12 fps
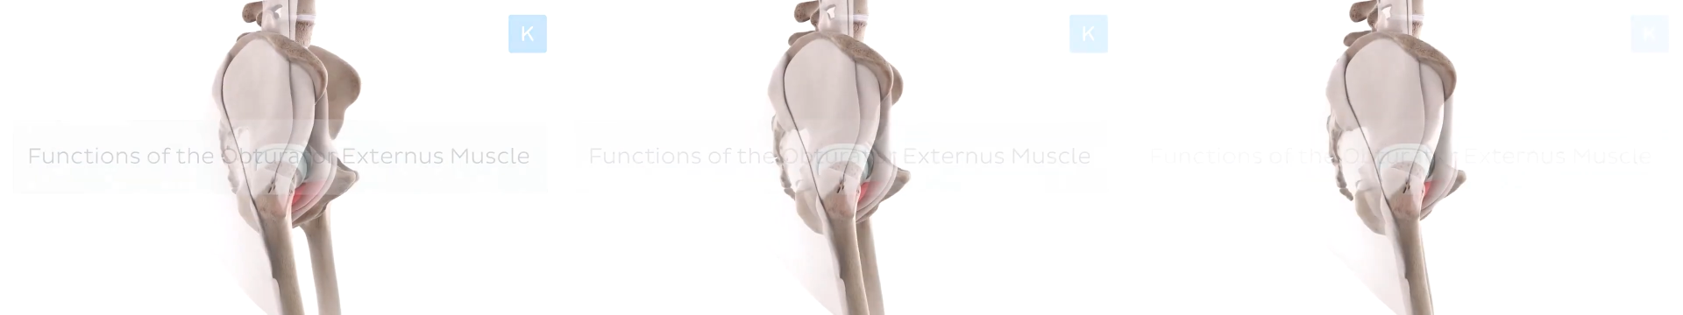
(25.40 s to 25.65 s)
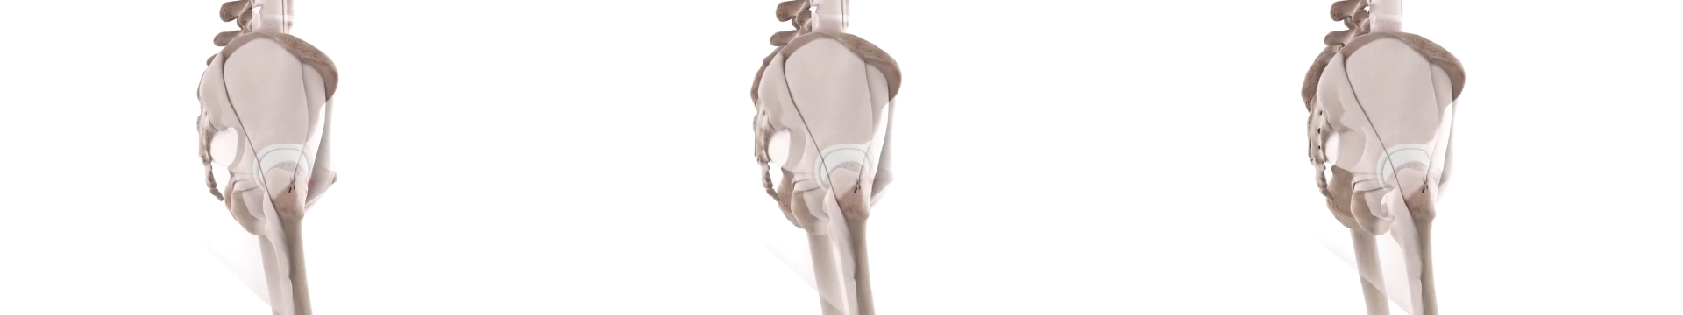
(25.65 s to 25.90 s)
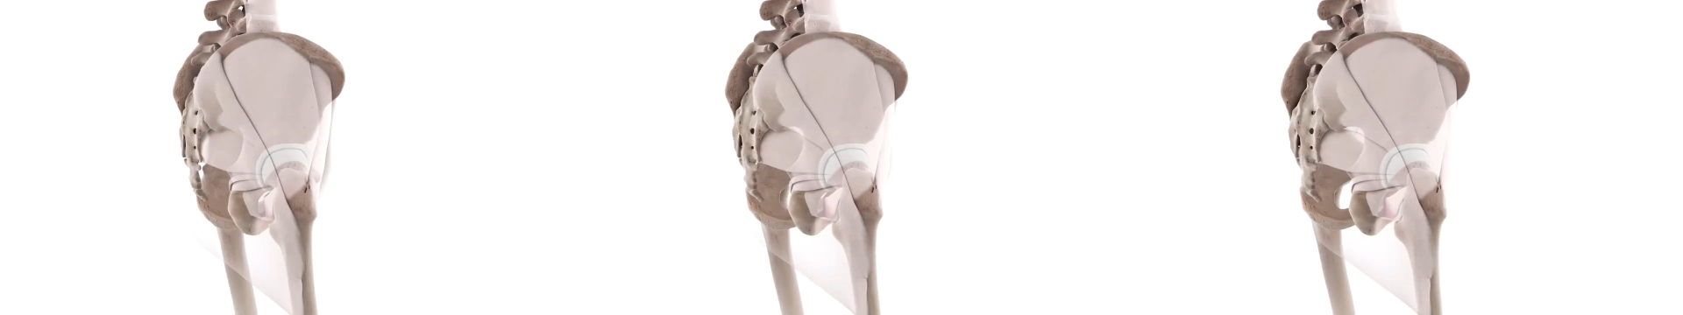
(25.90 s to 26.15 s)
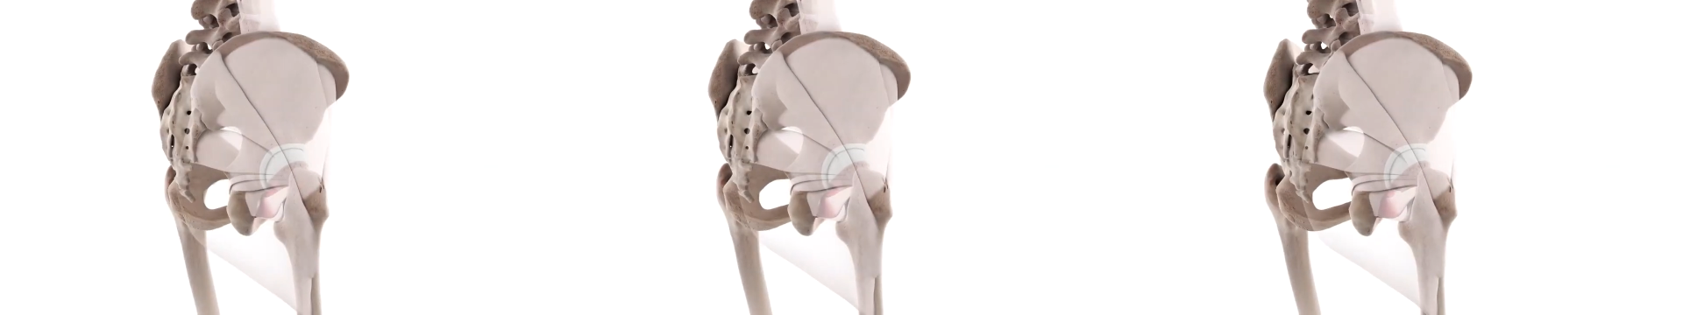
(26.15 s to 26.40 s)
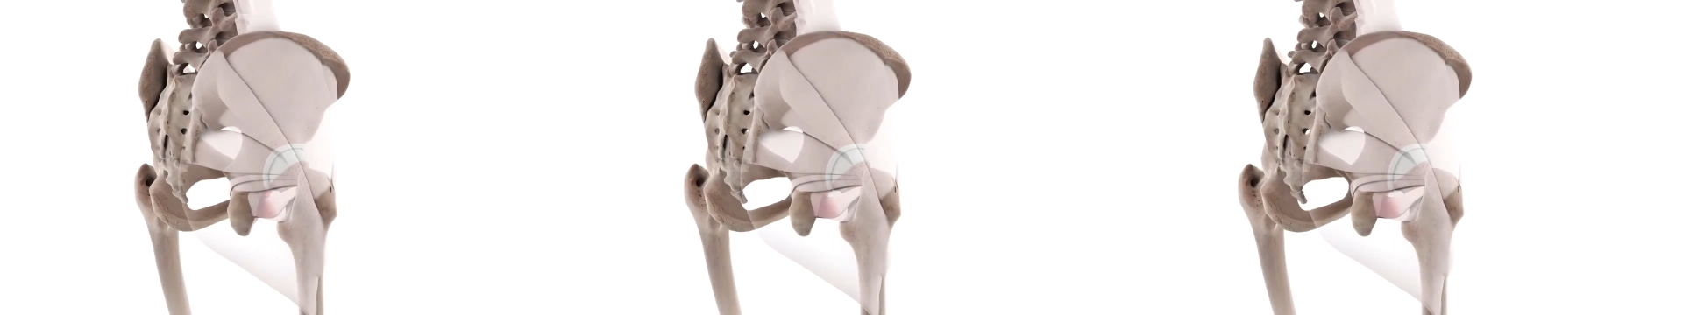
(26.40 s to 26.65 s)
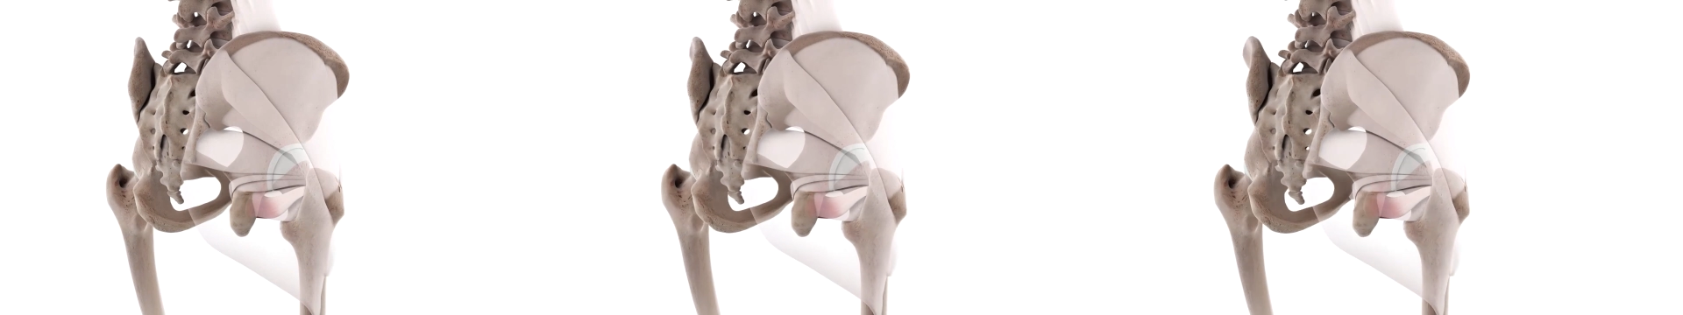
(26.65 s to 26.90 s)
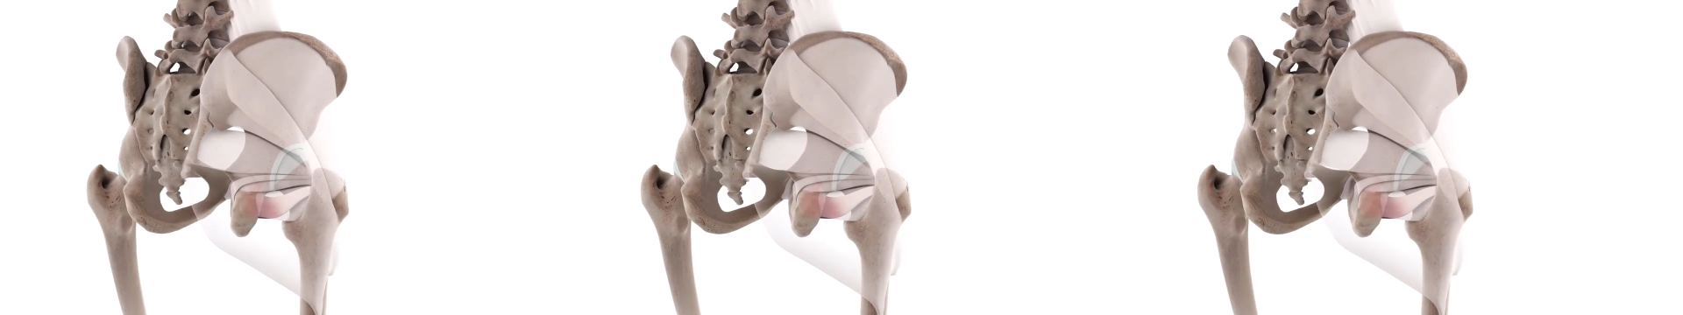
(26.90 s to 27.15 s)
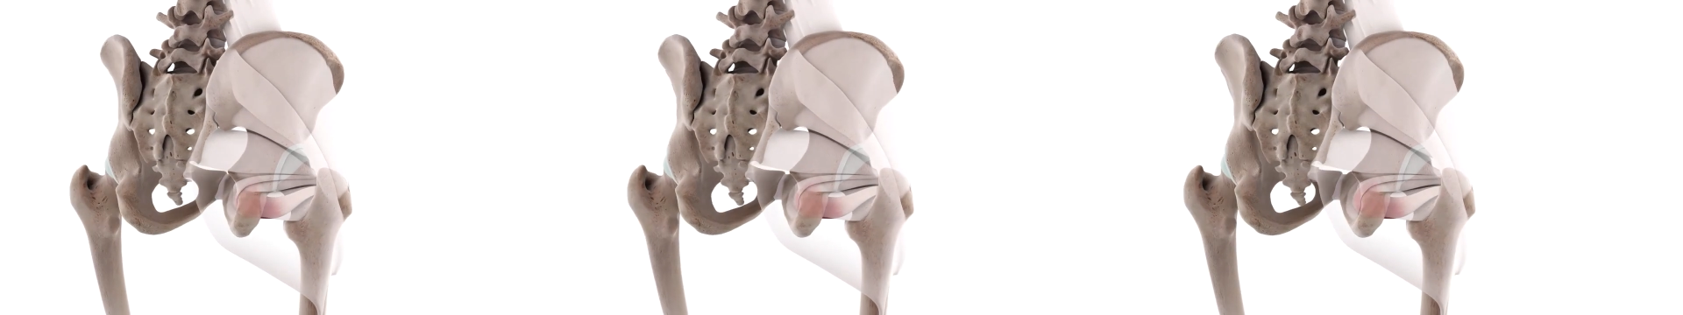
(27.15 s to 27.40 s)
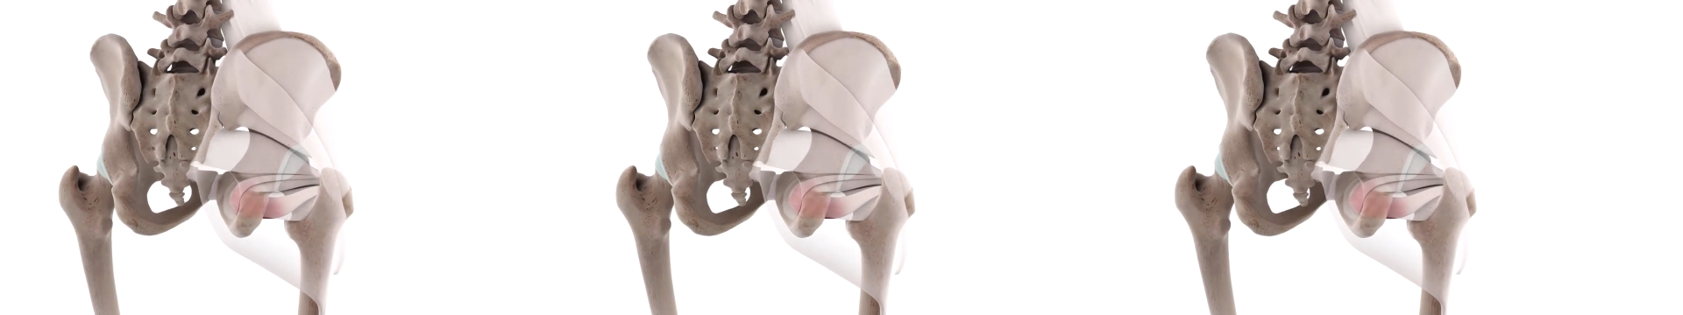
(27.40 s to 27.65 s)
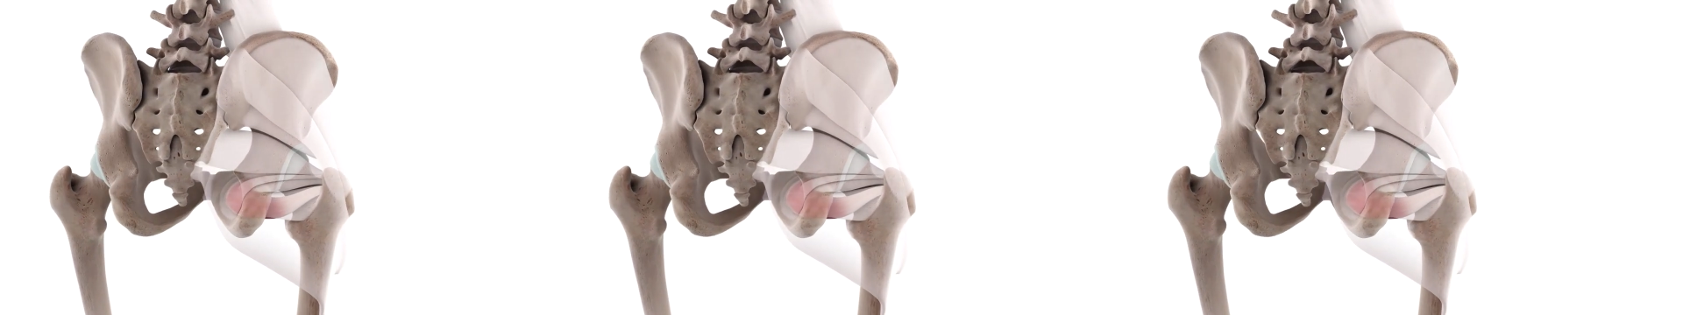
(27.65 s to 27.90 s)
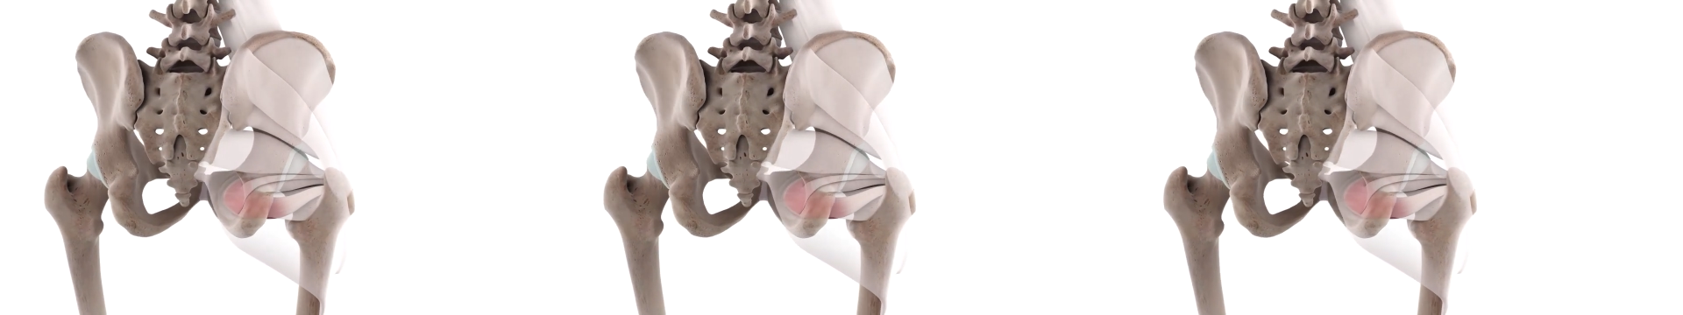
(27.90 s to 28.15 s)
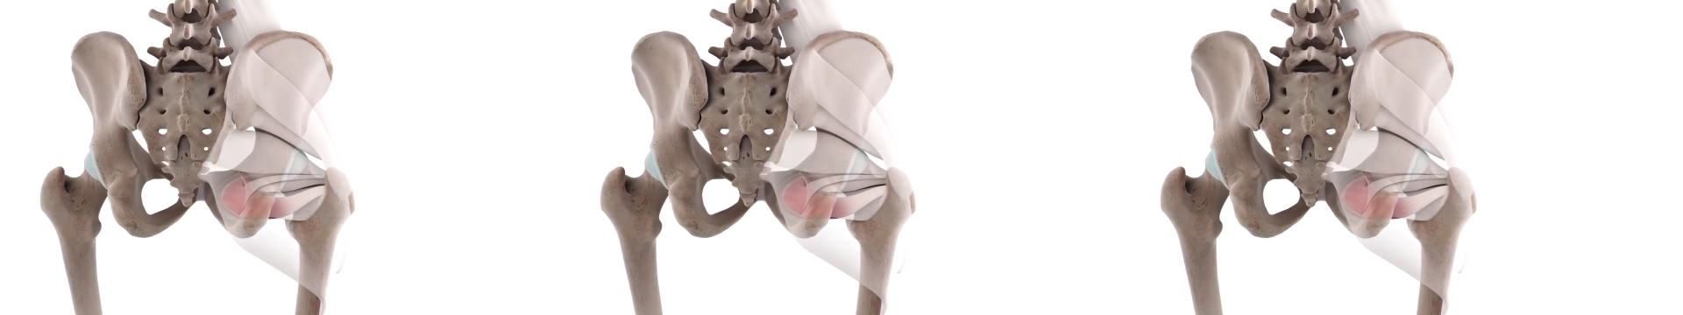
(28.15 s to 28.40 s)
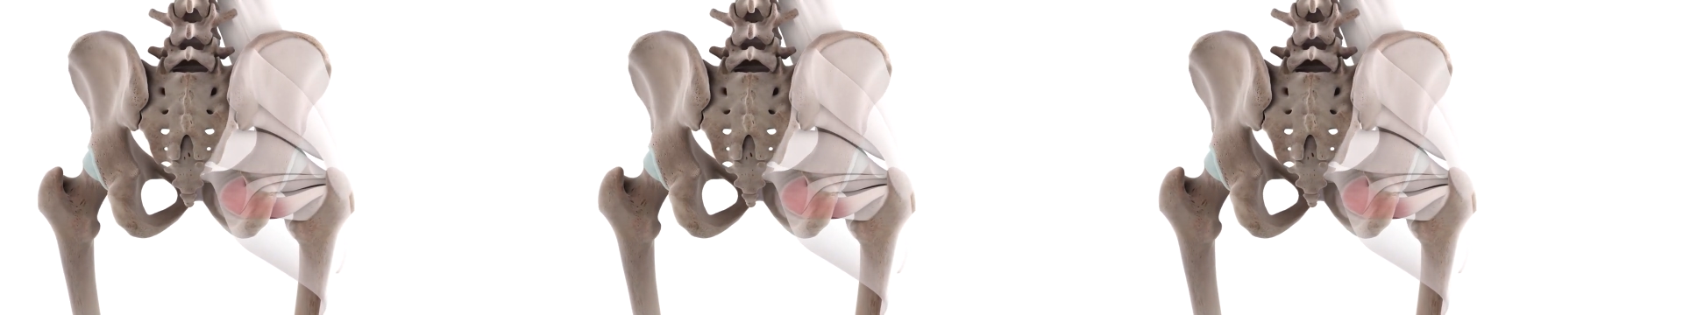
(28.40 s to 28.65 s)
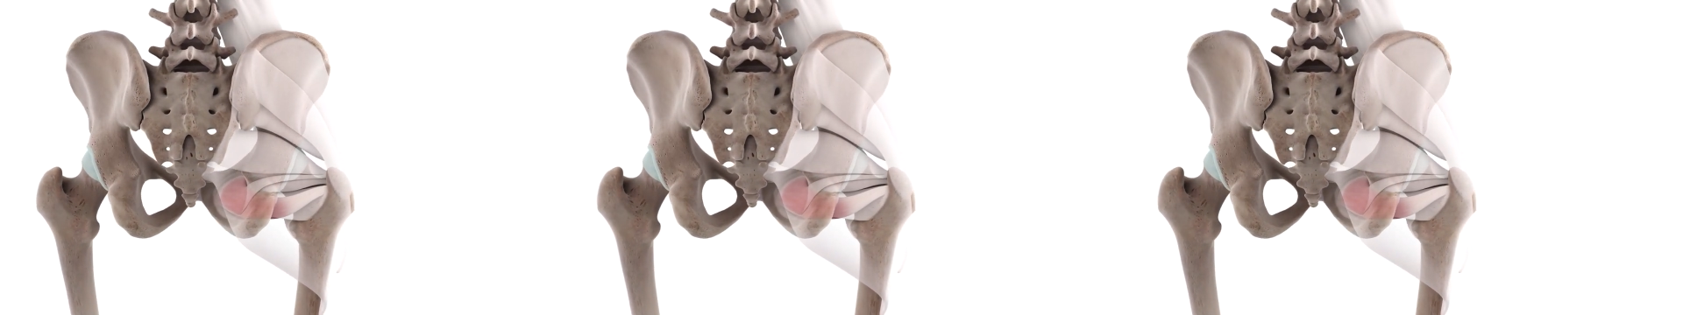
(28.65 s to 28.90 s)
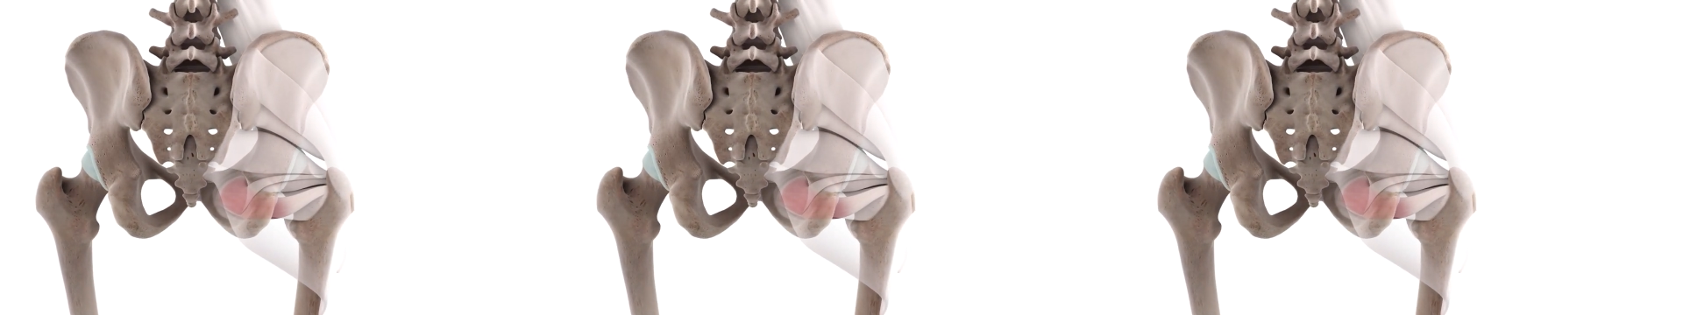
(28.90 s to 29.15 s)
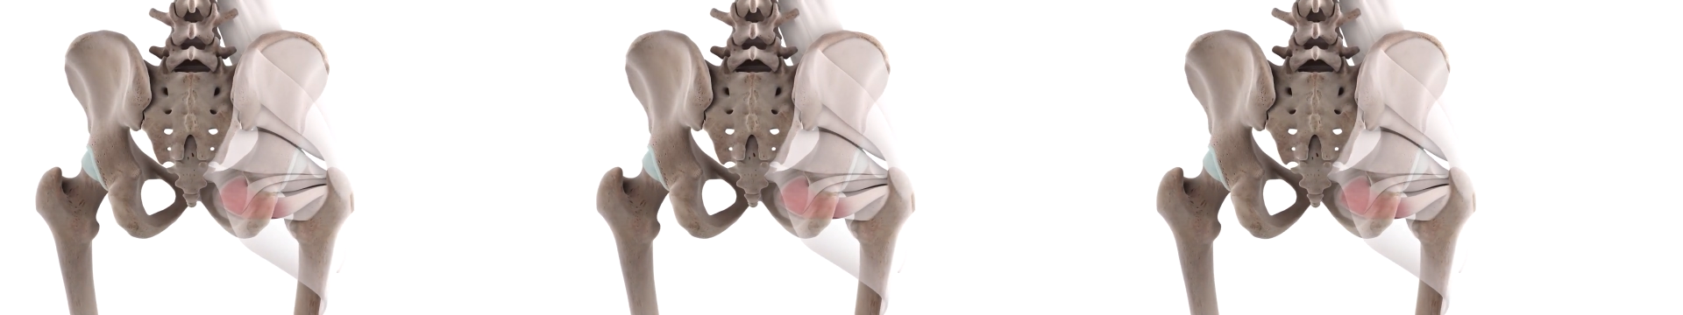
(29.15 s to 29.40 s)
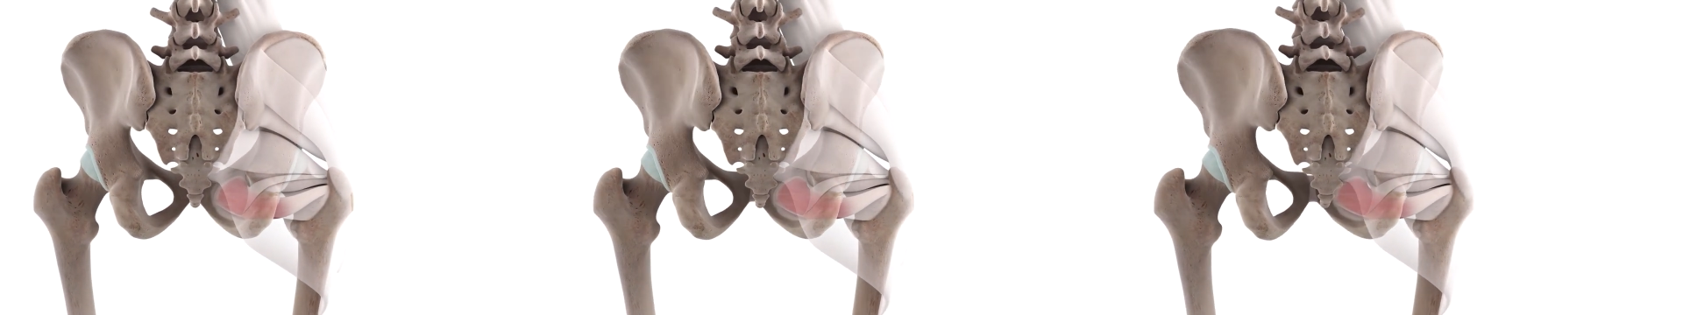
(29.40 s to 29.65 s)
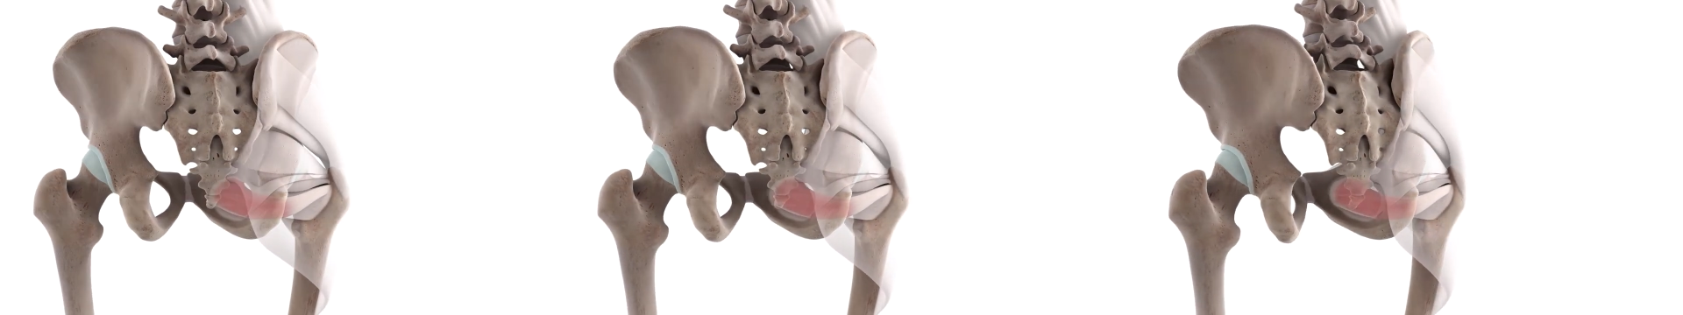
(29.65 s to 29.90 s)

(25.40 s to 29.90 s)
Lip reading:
No face is visible, so there are no lips to read.